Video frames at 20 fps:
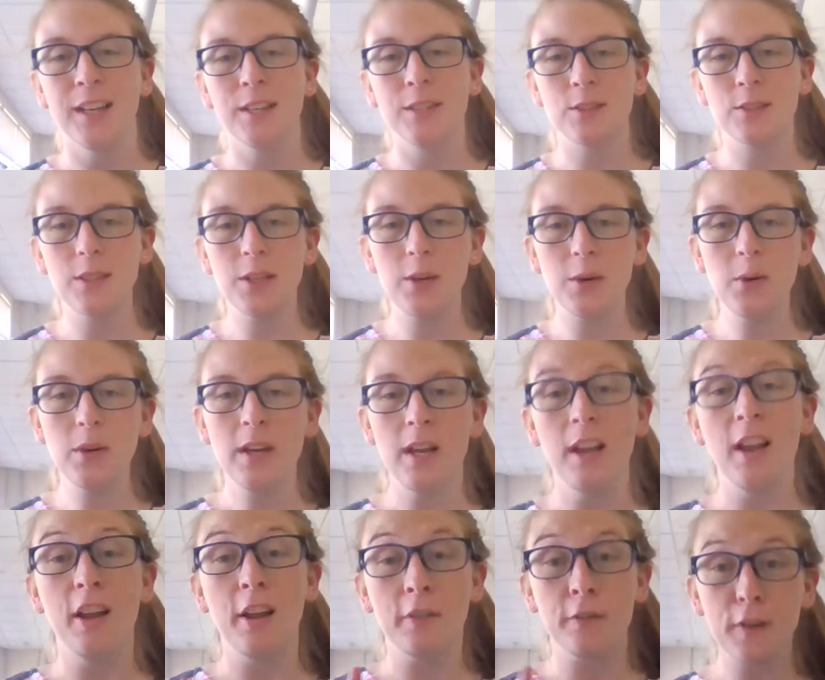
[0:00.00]
So
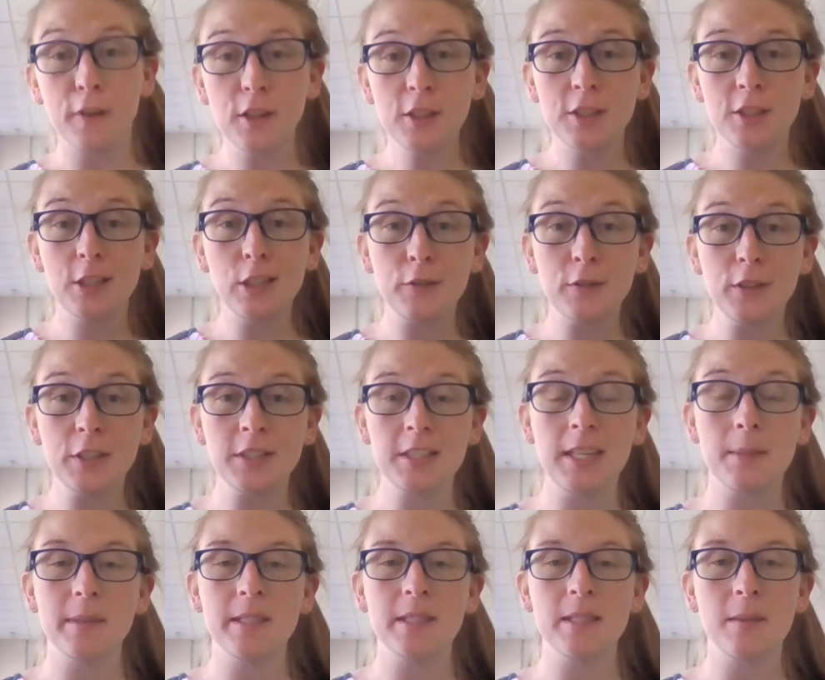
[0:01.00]
your first
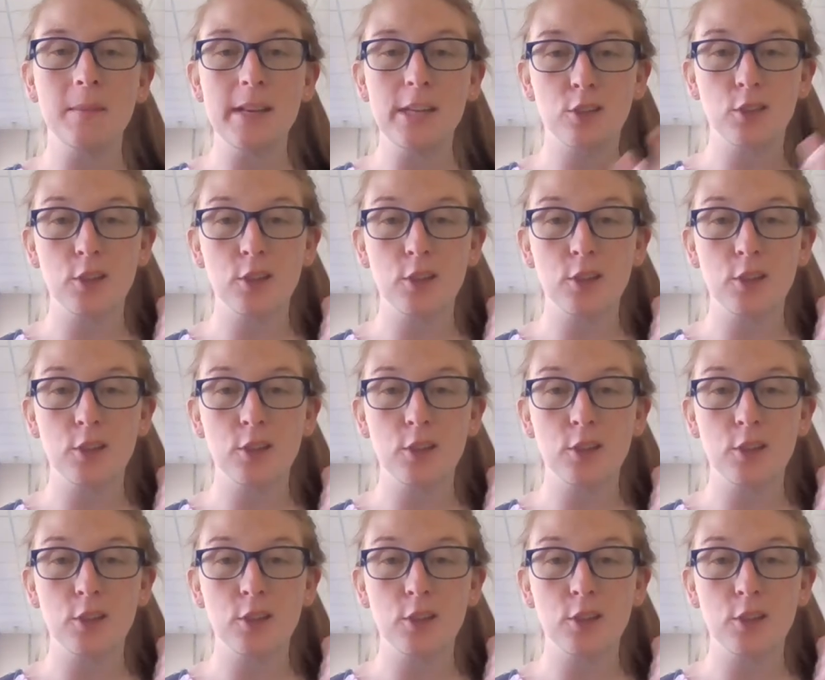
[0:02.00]
step is to make